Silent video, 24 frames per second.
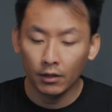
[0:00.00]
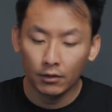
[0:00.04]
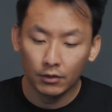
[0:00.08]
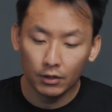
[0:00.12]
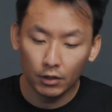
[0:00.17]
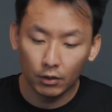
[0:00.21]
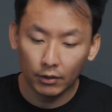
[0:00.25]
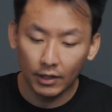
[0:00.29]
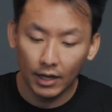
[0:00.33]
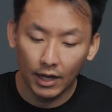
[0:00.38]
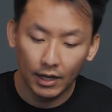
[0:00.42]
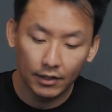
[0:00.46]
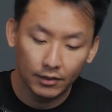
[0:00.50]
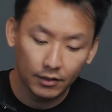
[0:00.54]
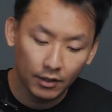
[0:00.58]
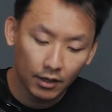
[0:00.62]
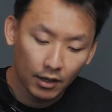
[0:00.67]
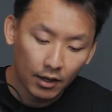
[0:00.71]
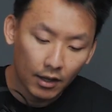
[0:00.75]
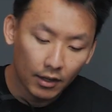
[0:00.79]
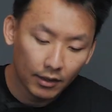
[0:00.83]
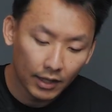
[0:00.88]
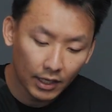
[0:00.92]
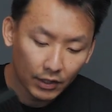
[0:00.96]
So guys,
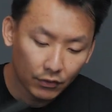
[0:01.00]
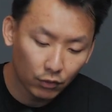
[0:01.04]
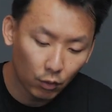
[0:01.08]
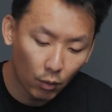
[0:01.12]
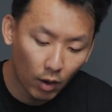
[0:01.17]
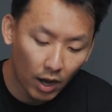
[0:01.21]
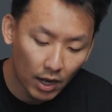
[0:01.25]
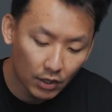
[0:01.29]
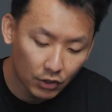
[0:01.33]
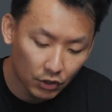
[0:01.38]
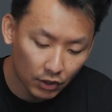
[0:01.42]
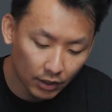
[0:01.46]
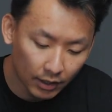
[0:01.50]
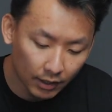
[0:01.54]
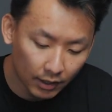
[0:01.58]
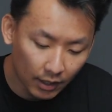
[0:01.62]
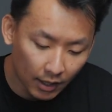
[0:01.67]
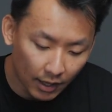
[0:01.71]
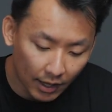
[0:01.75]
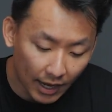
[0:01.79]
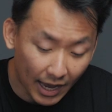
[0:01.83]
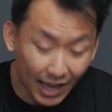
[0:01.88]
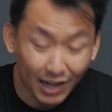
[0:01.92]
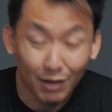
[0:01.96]
thanks for watching.
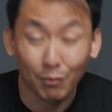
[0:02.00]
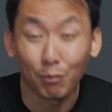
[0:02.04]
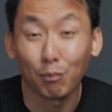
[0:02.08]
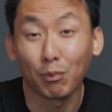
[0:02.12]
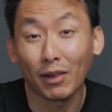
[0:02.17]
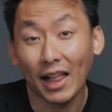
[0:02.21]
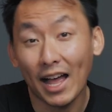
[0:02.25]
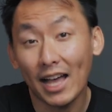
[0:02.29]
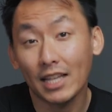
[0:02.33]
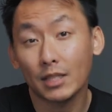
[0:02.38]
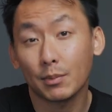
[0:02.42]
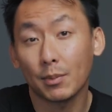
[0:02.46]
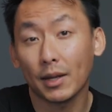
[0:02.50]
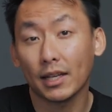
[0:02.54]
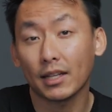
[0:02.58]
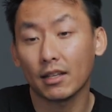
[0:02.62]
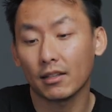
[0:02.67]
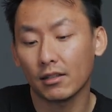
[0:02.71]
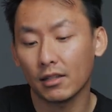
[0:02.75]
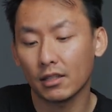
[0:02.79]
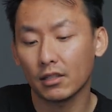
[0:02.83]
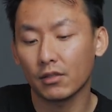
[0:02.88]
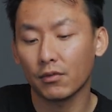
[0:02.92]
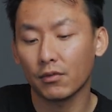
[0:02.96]
I had a blast
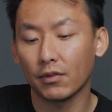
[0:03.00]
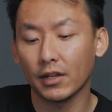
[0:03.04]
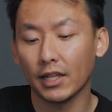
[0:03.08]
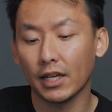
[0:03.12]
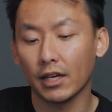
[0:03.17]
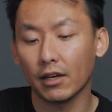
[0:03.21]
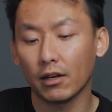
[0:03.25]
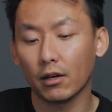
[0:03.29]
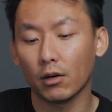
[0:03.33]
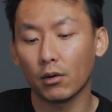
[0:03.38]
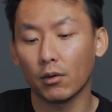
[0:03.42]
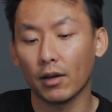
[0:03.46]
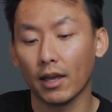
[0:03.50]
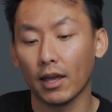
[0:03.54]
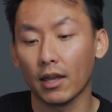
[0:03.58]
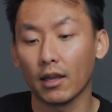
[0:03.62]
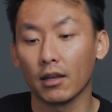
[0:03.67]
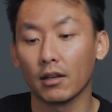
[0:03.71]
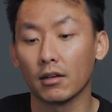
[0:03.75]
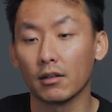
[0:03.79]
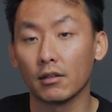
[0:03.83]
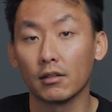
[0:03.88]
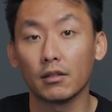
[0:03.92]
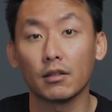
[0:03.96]
making this video,
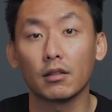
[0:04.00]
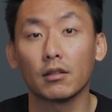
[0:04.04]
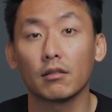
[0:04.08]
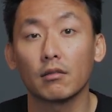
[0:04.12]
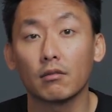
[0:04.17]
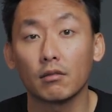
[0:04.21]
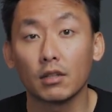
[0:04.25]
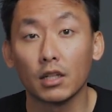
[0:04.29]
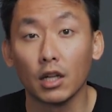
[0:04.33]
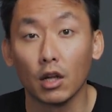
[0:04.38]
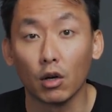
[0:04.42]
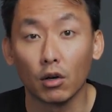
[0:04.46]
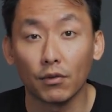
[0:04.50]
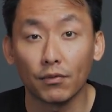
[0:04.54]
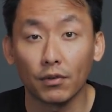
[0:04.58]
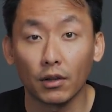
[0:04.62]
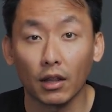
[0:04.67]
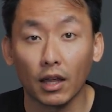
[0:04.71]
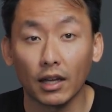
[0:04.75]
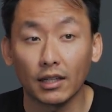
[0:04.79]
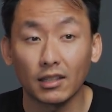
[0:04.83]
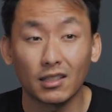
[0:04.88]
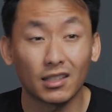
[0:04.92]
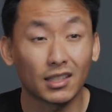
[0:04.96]
and if you
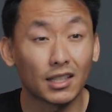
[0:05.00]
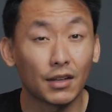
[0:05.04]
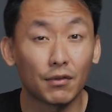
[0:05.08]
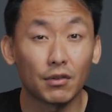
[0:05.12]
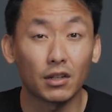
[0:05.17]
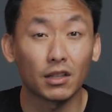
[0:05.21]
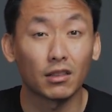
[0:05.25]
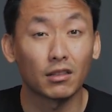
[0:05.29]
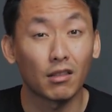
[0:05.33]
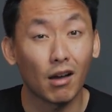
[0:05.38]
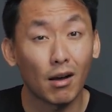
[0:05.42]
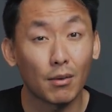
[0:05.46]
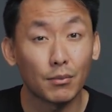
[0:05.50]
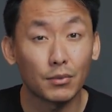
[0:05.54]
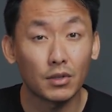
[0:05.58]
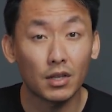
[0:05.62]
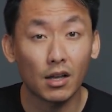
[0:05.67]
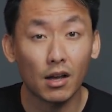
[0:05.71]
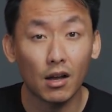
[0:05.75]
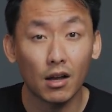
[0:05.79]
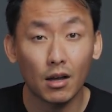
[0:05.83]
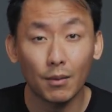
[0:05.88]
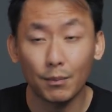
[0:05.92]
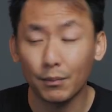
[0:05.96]
liked it, give it a thumbs
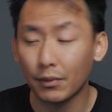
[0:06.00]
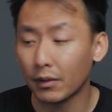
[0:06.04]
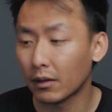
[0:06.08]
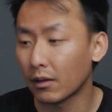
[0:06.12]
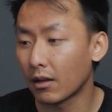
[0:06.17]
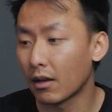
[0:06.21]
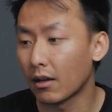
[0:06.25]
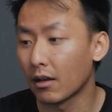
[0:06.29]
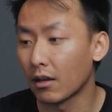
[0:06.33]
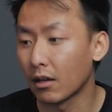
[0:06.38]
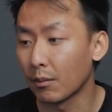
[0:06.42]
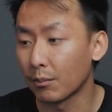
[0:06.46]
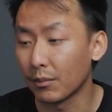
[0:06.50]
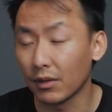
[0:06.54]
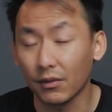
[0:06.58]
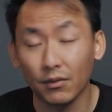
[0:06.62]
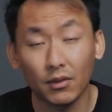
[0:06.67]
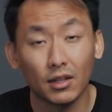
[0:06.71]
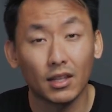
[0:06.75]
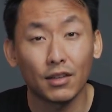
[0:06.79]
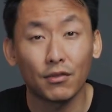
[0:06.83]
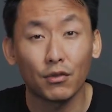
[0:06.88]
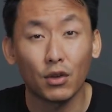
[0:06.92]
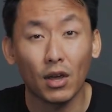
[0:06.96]
up.
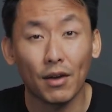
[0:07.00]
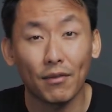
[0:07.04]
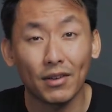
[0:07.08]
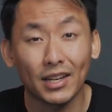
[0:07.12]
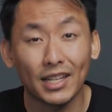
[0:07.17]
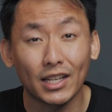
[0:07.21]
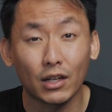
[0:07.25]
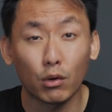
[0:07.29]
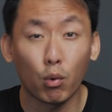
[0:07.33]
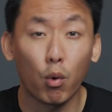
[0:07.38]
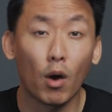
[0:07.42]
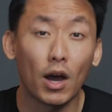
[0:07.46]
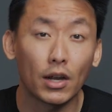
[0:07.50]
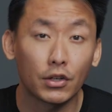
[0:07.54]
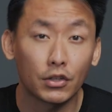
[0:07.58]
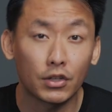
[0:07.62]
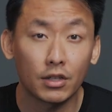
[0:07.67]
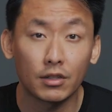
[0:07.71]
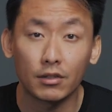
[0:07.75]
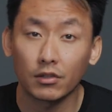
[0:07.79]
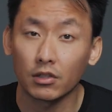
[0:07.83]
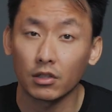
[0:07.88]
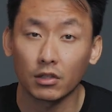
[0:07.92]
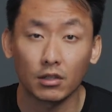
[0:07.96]
If you have any
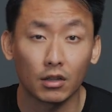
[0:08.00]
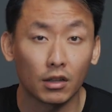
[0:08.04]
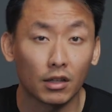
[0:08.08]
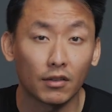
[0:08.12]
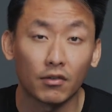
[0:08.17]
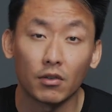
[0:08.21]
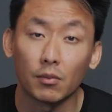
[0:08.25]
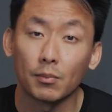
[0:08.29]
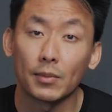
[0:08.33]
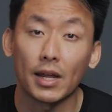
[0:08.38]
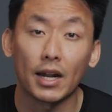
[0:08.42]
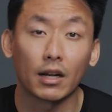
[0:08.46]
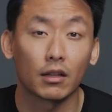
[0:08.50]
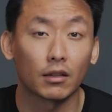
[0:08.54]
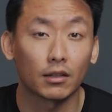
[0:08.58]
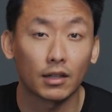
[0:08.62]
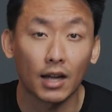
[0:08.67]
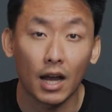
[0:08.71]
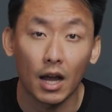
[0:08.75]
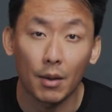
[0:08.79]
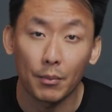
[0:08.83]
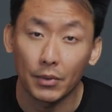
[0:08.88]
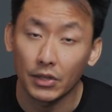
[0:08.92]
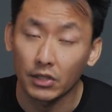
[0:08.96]
questions, just leave them down in the
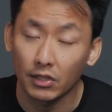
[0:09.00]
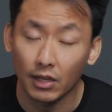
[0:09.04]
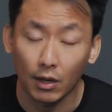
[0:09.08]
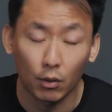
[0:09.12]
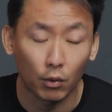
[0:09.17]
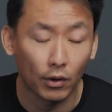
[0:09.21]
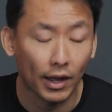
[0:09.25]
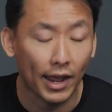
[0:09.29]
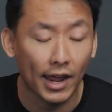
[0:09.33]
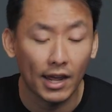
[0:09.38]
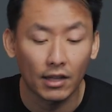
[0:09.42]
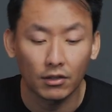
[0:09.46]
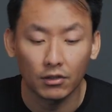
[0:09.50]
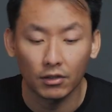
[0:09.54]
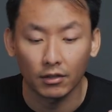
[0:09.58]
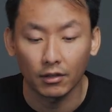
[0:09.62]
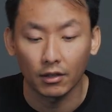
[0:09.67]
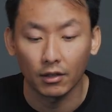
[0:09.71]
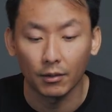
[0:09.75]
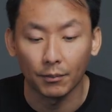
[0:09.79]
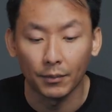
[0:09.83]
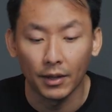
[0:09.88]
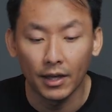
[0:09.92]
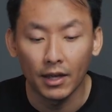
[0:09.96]
comments. I will answer
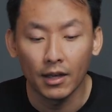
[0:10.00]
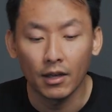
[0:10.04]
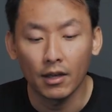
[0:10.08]
them.